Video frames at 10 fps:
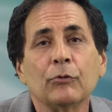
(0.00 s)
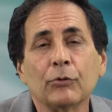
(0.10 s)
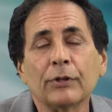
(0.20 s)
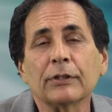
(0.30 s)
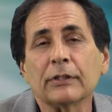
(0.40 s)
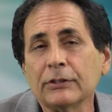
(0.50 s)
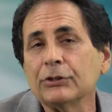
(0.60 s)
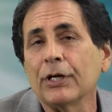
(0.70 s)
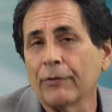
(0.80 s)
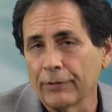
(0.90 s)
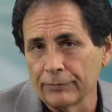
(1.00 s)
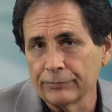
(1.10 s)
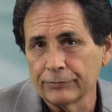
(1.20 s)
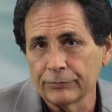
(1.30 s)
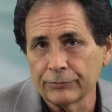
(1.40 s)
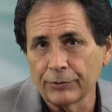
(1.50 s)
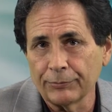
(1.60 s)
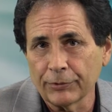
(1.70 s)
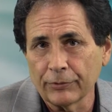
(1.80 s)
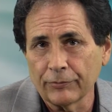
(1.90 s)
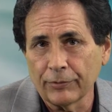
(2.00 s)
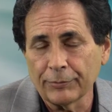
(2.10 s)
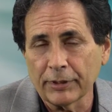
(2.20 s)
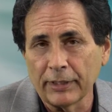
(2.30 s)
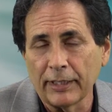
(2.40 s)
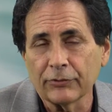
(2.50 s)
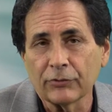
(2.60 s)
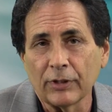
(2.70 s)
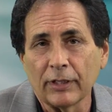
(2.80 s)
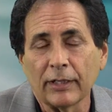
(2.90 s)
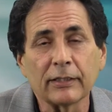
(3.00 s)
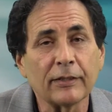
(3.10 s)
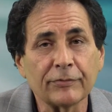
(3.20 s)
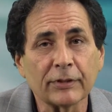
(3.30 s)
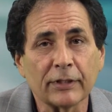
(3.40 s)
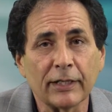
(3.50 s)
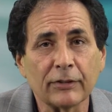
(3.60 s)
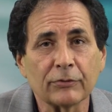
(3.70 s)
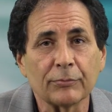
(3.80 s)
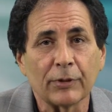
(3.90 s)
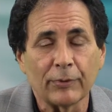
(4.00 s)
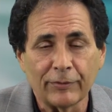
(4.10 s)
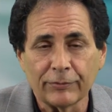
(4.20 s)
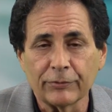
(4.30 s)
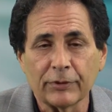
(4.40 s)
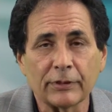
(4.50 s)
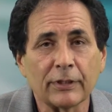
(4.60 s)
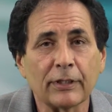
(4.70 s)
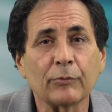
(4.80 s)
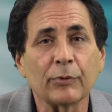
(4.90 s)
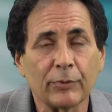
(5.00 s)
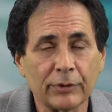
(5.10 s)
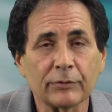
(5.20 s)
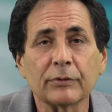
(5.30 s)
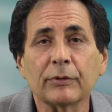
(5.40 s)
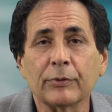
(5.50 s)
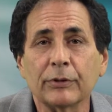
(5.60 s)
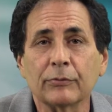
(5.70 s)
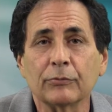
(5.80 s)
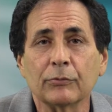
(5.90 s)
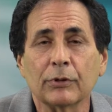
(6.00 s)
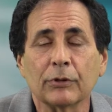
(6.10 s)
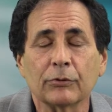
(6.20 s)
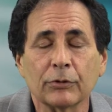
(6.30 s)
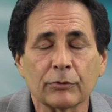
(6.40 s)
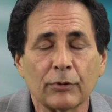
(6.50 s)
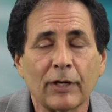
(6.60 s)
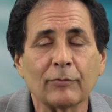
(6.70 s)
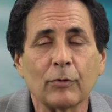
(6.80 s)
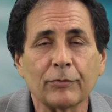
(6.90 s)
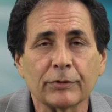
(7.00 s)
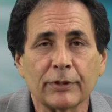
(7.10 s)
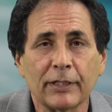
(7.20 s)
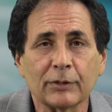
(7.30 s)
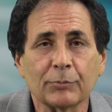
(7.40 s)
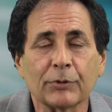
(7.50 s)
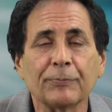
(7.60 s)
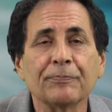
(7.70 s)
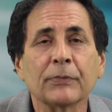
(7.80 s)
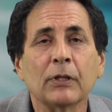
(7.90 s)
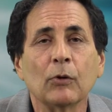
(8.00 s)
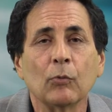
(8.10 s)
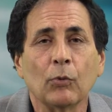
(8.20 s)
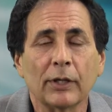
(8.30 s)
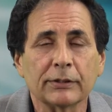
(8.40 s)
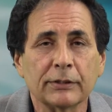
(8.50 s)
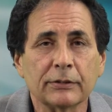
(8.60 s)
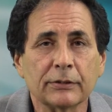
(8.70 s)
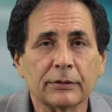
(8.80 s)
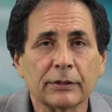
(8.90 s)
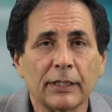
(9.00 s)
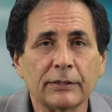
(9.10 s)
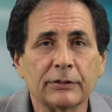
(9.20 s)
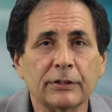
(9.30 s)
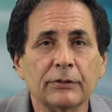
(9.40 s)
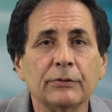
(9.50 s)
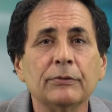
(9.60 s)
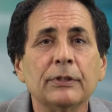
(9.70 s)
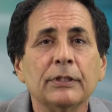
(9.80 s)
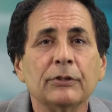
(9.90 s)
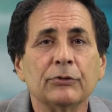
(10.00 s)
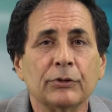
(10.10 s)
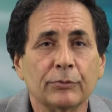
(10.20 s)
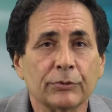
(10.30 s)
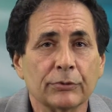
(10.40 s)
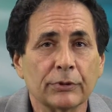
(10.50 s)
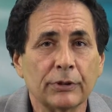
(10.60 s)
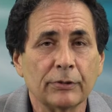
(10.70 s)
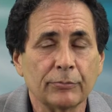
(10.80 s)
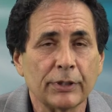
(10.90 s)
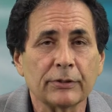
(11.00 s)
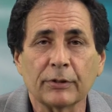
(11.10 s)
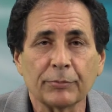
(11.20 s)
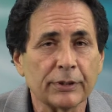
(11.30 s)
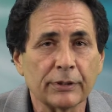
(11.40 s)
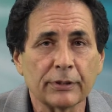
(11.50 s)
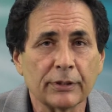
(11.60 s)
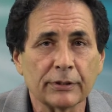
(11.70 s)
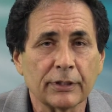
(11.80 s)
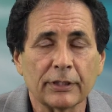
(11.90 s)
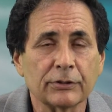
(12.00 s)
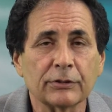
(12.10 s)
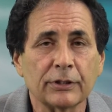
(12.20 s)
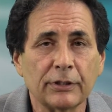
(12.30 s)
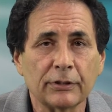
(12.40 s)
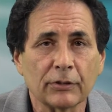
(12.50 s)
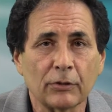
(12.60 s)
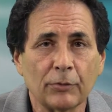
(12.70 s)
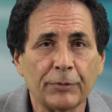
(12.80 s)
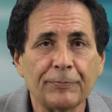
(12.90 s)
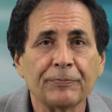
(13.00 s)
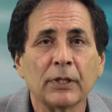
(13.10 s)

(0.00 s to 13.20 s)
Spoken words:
during lunch hour from the class, I left the class. My wife, Luzette, and I, we took a drive over to the hospital, walked into the ICU. She was in bed, completely unconscious, in the coma.